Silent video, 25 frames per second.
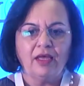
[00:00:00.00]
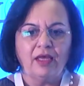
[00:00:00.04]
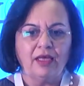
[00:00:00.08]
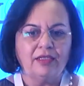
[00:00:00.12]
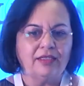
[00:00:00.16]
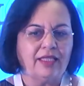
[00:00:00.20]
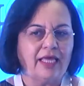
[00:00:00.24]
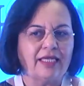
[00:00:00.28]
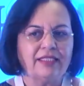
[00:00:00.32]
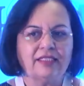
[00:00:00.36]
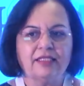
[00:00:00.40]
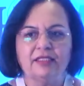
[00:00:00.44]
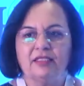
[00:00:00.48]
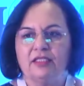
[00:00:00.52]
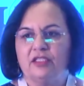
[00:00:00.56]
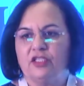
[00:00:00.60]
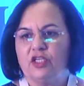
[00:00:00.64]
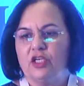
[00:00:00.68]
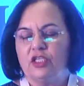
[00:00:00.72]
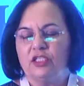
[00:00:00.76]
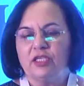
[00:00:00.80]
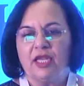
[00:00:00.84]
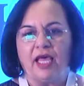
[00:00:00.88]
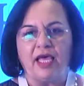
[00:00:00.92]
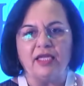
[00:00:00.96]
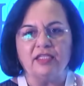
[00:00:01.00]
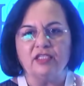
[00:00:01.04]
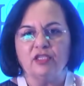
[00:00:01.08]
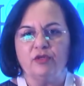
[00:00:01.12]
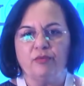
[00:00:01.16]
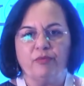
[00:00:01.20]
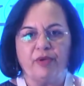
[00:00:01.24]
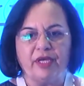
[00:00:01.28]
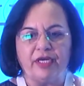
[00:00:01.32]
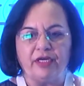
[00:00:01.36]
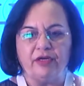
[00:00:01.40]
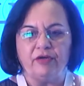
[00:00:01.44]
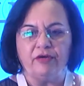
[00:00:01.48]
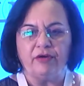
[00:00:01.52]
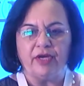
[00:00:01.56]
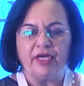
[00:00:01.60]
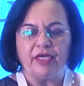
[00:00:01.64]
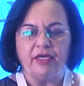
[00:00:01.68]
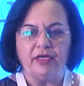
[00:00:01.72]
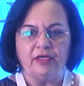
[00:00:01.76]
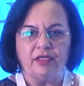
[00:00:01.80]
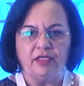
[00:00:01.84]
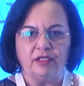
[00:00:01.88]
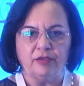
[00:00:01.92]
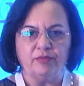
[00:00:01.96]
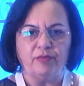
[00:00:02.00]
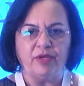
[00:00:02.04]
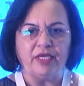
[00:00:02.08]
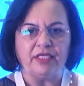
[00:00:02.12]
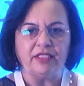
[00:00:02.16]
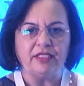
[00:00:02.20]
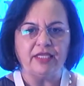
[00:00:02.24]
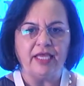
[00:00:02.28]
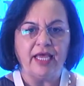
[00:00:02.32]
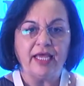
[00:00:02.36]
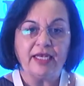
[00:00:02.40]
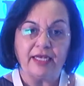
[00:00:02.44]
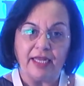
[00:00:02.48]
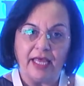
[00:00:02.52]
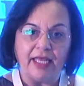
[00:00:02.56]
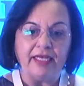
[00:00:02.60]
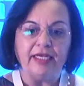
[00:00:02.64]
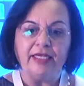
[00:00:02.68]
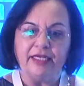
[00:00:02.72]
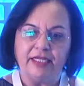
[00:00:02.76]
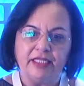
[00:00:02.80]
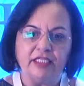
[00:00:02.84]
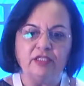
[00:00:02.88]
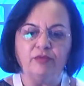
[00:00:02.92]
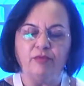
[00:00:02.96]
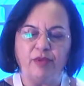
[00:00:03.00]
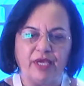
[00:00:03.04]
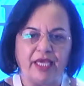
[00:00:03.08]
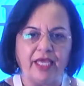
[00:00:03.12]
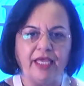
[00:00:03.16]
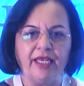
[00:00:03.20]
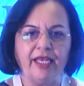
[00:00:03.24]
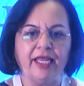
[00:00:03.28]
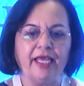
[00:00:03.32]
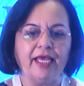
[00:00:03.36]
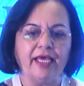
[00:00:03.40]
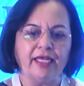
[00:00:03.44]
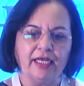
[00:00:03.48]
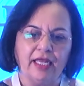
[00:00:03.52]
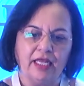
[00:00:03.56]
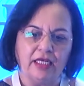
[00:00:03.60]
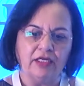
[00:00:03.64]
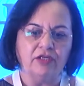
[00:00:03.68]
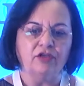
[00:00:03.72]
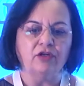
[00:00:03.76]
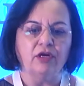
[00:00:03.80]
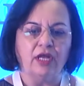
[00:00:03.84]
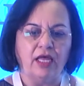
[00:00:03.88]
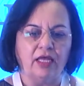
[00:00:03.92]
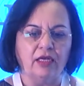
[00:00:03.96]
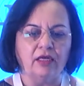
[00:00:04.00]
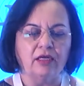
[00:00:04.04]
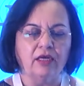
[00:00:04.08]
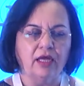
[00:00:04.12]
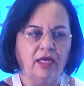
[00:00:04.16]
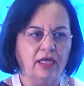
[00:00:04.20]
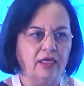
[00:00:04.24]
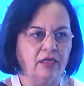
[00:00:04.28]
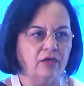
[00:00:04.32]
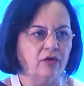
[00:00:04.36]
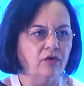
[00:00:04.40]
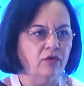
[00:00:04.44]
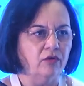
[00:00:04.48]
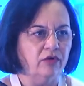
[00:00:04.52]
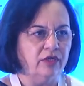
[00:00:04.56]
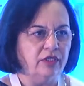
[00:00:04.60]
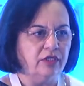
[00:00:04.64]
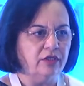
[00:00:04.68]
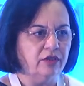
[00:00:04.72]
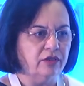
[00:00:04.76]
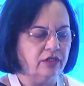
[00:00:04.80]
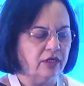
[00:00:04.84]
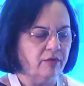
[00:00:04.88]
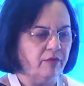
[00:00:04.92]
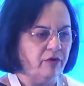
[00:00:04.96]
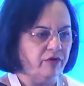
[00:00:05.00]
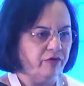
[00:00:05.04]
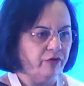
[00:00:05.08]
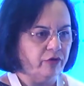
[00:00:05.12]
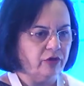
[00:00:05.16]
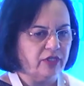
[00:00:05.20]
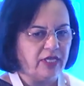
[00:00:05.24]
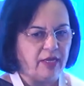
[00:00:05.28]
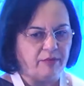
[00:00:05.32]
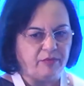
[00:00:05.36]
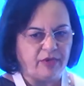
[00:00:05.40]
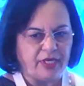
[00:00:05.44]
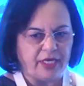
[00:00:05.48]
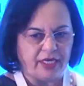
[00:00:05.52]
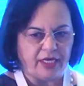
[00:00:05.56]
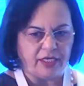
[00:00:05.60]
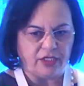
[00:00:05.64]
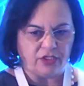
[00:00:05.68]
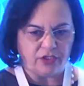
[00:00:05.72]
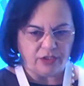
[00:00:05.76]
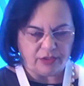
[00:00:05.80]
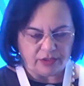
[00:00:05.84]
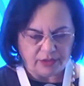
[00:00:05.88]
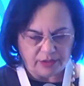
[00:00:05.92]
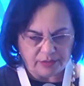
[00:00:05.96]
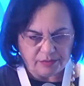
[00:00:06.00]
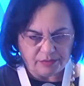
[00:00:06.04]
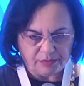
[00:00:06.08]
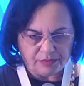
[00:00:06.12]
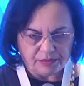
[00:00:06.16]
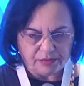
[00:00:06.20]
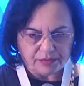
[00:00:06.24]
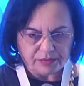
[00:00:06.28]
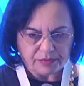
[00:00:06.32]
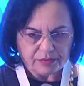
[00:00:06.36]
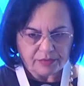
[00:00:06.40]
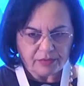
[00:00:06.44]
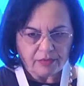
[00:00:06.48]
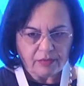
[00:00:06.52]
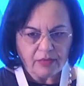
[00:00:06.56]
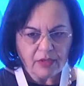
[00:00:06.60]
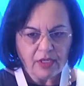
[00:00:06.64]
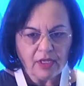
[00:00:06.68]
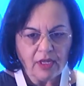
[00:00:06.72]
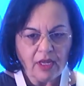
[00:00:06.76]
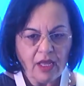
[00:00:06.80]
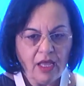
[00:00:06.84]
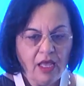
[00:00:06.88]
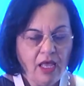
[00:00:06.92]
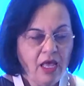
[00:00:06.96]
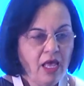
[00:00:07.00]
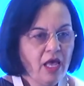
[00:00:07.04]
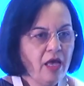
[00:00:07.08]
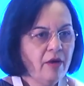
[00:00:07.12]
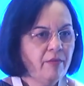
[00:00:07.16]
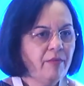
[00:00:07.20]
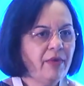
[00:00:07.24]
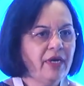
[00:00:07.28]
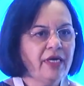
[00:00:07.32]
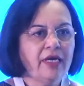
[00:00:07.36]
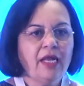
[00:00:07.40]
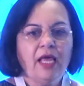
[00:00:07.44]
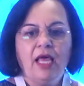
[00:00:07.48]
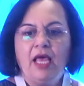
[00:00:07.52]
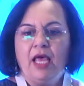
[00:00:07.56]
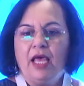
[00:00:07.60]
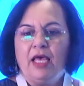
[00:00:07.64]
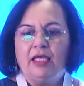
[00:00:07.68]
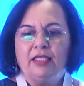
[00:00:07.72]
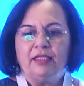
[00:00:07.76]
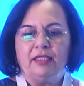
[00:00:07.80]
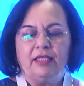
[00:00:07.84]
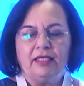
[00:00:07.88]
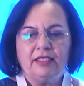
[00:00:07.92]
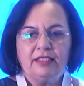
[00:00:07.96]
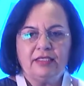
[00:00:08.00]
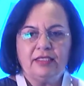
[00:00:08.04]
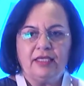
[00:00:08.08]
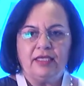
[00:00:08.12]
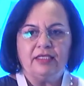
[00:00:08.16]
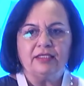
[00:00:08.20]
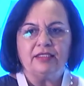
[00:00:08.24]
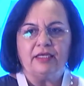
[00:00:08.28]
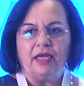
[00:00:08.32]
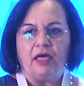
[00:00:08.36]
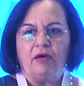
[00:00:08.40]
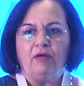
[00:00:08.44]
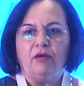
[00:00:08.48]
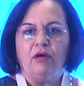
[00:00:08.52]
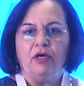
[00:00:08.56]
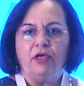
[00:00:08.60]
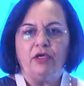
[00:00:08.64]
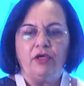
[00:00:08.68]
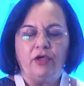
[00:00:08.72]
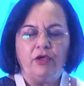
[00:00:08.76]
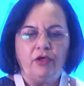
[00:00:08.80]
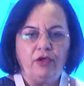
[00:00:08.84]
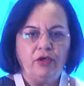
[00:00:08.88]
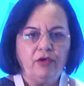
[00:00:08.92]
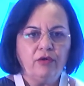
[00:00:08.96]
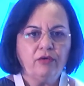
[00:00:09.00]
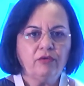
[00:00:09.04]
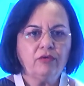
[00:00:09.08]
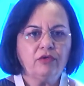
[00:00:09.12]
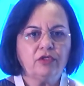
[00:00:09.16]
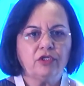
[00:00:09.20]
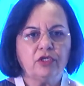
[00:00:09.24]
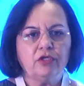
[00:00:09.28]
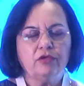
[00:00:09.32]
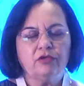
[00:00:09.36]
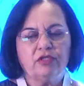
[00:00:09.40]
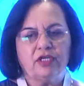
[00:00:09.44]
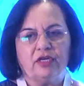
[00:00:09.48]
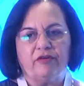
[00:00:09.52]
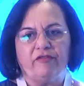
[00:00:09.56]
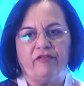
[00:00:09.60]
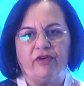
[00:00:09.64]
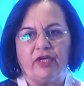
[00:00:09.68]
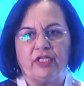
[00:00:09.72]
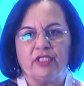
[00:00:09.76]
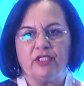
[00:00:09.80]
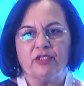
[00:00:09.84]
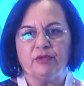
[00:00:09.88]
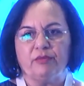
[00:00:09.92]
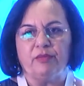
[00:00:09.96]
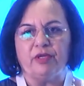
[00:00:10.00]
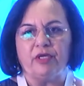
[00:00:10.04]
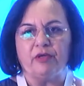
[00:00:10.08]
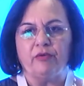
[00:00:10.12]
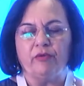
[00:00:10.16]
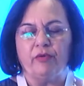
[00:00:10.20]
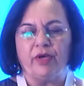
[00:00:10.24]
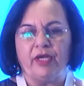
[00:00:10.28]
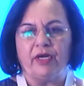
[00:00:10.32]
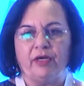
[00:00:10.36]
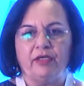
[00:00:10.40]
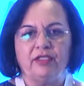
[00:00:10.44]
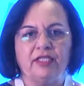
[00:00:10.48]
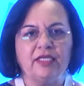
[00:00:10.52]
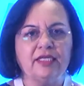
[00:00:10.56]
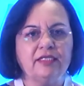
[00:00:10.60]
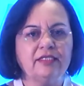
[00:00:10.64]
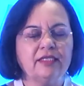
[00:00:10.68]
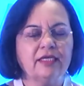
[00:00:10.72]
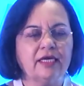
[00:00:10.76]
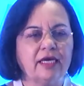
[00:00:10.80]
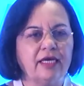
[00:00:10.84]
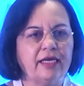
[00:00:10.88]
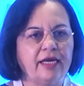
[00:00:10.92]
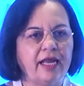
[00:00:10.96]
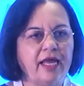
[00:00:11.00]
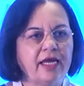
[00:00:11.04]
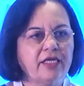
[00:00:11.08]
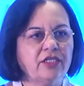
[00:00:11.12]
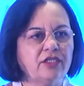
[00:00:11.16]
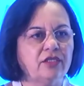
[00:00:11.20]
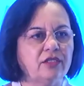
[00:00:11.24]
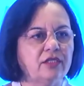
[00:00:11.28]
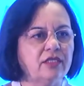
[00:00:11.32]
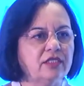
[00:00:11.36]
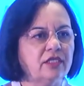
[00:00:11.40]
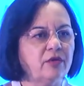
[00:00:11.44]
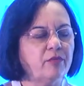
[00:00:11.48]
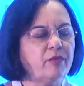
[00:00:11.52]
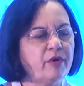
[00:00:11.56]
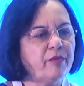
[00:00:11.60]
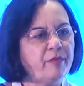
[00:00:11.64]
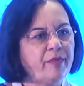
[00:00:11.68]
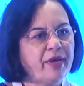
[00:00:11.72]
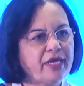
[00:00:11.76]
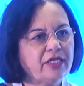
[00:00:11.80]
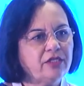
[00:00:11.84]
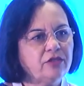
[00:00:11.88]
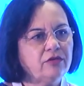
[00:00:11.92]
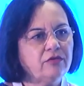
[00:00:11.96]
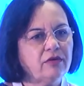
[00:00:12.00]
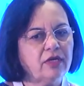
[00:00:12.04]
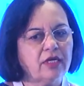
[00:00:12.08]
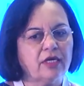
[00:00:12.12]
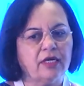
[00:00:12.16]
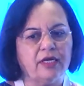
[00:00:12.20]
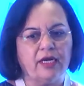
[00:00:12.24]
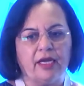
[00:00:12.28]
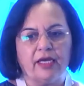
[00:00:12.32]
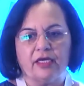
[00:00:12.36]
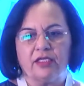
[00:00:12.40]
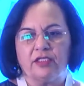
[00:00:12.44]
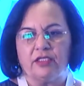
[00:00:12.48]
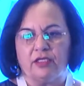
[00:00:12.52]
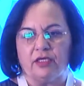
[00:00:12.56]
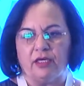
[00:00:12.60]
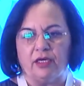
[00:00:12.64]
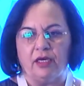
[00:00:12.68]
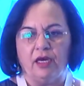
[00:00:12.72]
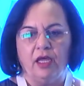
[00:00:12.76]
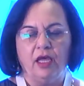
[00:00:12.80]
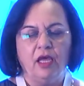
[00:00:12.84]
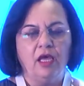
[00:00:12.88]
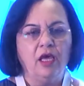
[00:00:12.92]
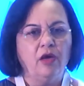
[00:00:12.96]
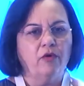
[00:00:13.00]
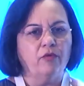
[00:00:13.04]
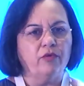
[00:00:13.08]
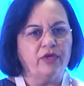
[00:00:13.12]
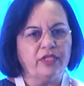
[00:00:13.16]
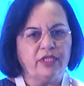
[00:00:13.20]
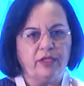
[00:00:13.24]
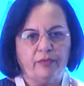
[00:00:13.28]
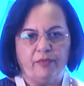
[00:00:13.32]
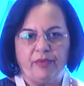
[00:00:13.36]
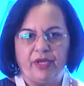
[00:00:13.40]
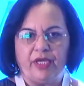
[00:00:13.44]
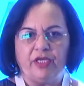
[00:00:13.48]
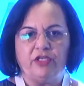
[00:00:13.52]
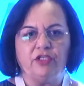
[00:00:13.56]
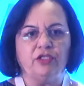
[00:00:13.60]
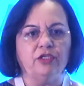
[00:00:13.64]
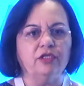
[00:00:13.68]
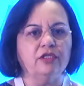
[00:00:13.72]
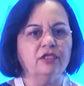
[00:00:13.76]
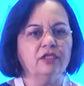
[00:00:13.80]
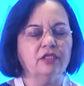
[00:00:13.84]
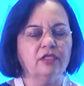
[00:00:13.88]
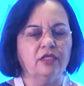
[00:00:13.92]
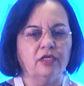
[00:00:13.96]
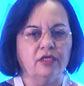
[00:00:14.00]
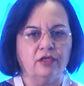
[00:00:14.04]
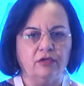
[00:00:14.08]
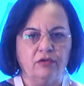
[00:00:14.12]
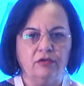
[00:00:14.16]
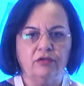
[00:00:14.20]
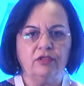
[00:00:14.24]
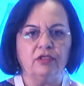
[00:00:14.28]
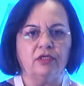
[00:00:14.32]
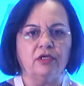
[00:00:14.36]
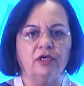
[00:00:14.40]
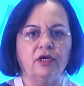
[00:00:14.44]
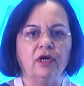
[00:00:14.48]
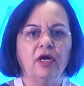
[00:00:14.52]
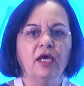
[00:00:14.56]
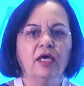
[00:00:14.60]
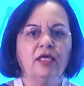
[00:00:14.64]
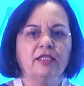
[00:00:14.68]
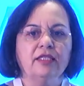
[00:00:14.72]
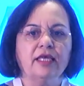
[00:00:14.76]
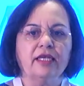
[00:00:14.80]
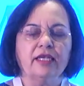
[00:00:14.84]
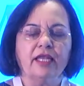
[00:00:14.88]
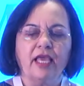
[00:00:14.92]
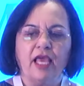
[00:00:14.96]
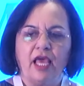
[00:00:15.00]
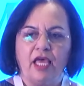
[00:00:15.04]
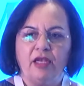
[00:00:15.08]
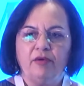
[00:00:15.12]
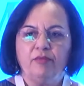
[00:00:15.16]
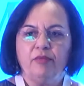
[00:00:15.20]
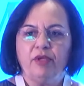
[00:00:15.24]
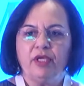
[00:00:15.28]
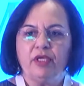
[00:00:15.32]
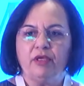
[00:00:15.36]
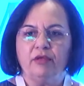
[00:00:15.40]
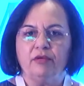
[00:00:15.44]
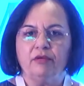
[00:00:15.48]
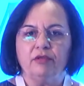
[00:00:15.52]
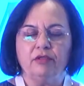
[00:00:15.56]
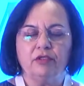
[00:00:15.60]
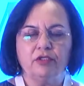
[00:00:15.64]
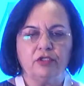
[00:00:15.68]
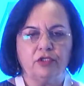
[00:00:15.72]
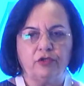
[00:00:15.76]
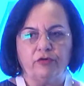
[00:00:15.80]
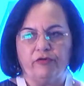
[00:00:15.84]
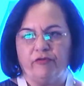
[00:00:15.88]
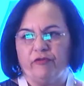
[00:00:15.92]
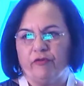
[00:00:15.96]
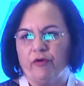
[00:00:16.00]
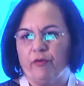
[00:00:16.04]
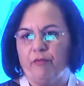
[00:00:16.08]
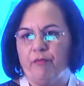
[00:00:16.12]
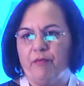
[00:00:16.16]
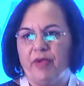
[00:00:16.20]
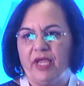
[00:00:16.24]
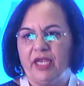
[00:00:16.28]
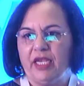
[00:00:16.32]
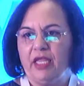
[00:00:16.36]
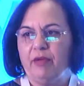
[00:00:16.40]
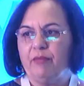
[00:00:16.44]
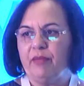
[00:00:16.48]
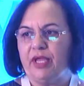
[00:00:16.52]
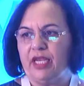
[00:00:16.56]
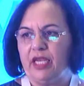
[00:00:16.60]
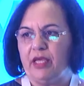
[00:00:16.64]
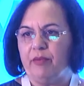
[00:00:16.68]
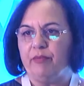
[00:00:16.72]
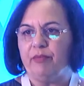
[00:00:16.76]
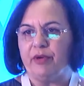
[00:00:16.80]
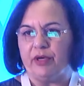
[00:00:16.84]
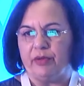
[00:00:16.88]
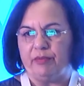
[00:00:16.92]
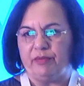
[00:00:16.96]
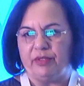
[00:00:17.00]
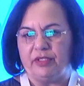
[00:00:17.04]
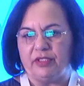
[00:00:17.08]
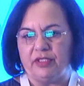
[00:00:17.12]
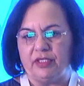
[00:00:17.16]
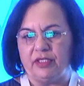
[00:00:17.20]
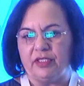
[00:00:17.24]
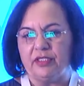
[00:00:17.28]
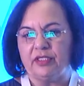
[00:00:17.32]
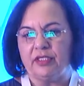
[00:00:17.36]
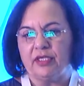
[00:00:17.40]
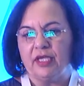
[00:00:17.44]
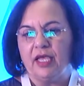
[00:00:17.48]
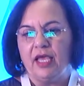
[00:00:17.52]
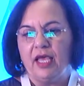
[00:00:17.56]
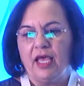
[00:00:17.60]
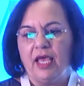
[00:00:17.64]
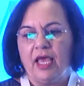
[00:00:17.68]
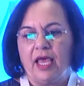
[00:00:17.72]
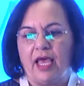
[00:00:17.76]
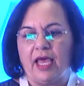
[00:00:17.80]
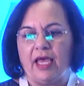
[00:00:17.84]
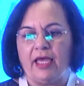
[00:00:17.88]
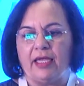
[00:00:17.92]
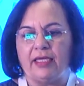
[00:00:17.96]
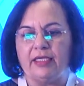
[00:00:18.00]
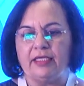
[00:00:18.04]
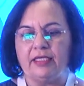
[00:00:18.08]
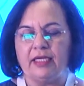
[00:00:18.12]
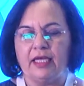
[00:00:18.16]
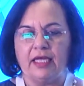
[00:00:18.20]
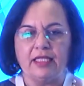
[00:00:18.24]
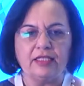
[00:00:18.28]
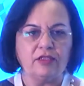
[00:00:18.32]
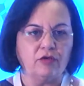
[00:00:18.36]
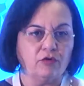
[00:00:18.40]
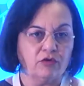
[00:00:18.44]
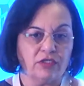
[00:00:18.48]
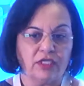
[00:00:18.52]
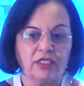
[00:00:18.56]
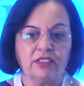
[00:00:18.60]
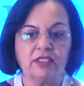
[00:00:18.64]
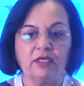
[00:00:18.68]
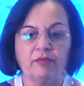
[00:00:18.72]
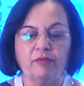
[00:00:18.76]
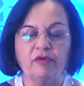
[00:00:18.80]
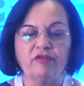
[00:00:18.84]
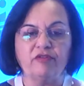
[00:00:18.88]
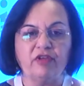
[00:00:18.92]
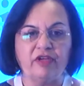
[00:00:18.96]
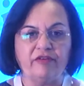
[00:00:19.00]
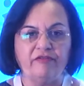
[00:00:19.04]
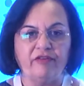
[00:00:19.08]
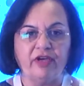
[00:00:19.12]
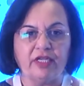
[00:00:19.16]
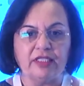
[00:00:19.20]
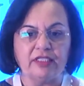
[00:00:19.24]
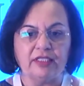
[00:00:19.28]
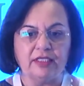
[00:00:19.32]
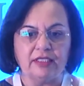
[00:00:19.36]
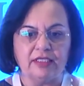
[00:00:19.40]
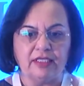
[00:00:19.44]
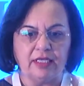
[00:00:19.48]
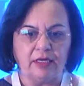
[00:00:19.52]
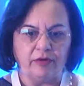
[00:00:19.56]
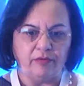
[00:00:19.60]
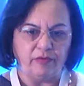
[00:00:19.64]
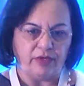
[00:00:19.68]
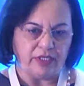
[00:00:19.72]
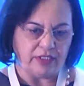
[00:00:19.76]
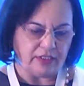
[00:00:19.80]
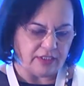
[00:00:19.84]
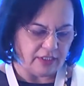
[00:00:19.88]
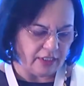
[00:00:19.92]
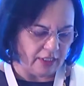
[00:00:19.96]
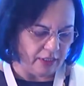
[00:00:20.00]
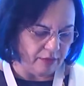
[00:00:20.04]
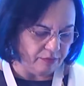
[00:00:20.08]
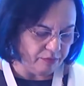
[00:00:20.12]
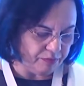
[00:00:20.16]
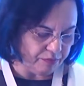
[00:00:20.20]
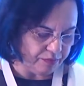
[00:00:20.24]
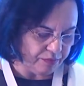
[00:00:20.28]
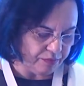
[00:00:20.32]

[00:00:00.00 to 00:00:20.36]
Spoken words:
That just hasn't penetrated the space yet, and it is beginning, and I'll go into some of those applications. But this is now a huge, huge advancement where there's a connection, there's a perpetual connection with the patient, the user, that can be used for many, many purposes, and those are some of the advances that we'll see.